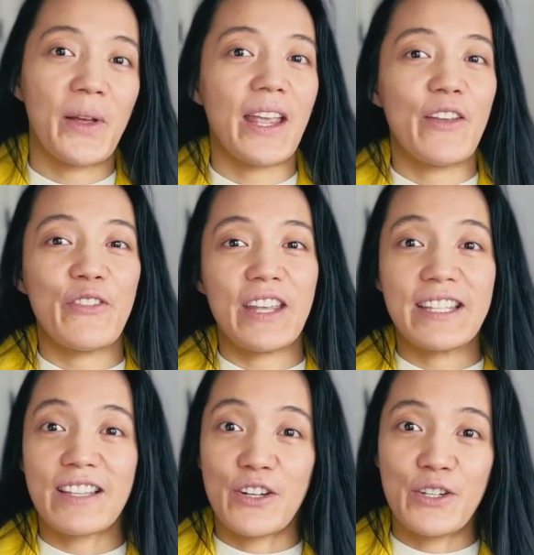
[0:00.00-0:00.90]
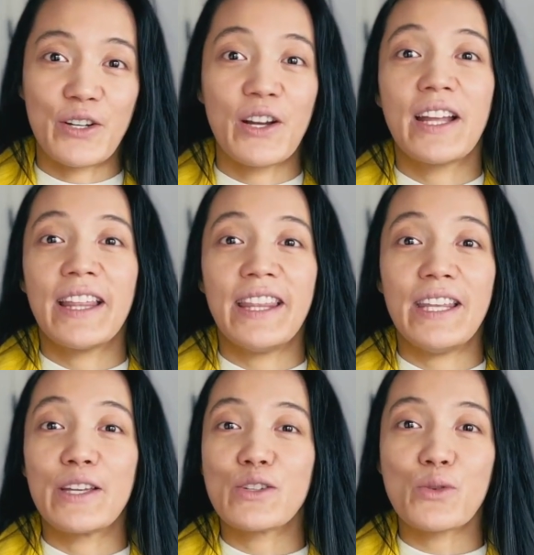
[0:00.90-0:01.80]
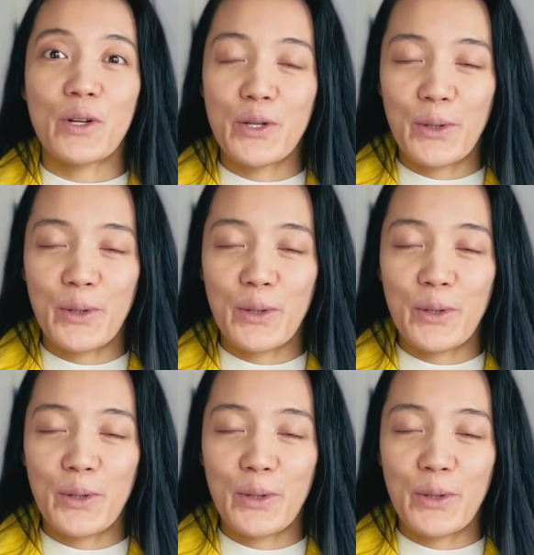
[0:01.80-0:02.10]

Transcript: if it's under the short